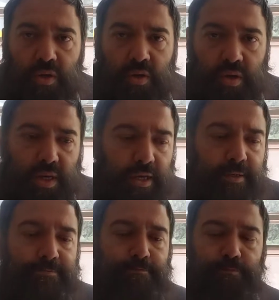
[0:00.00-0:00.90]
Okay?
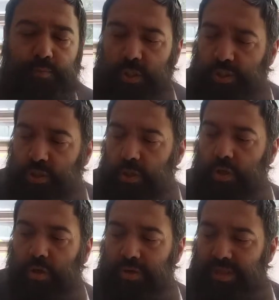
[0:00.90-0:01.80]
So here you
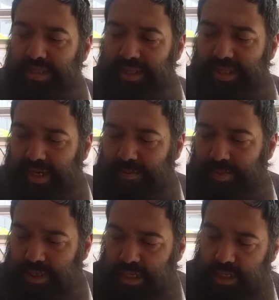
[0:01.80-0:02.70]
go. It's a little
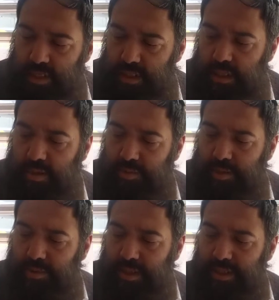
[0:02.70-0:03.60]
complicated. I'm going to
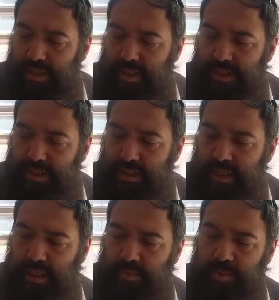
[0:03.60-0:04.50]
make it easy.
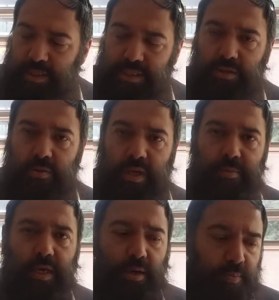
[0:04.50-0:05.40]
Please do not
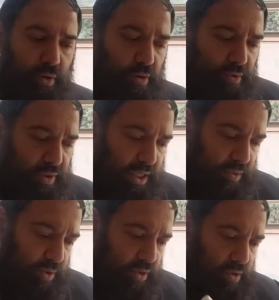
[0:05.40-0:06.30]
make up your own things
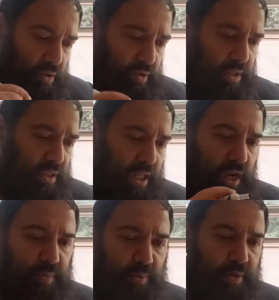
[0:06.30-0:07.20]
when you learn this. A lot
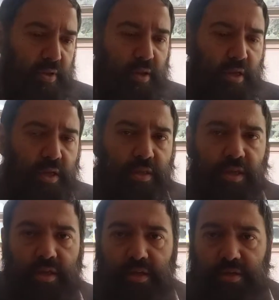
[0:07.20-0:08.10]
of people, they
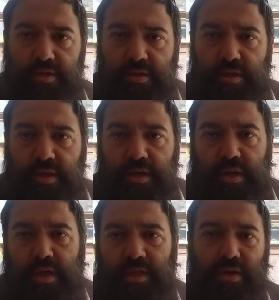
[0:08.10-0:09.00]
hear
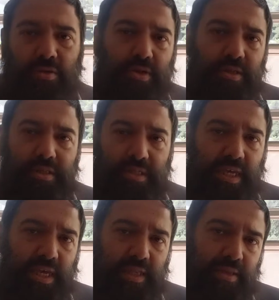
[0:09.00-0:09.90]
and they don't
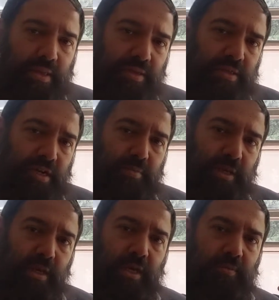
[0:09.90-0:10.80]
understand. They start
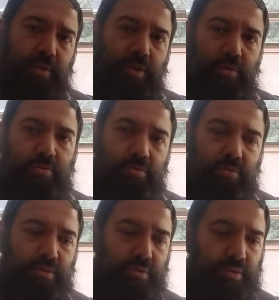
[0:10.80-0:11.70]
making up their
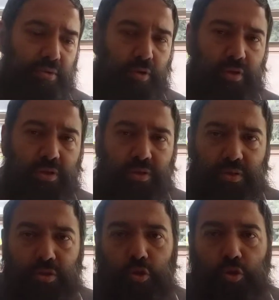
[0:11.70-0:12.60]
own thoughts,
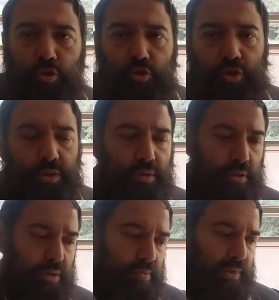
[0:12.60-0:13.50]

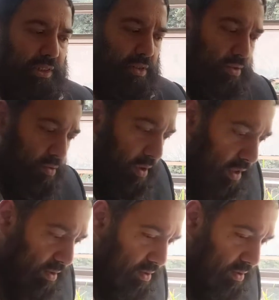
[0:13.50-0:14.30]
conclusions. Please don't do that.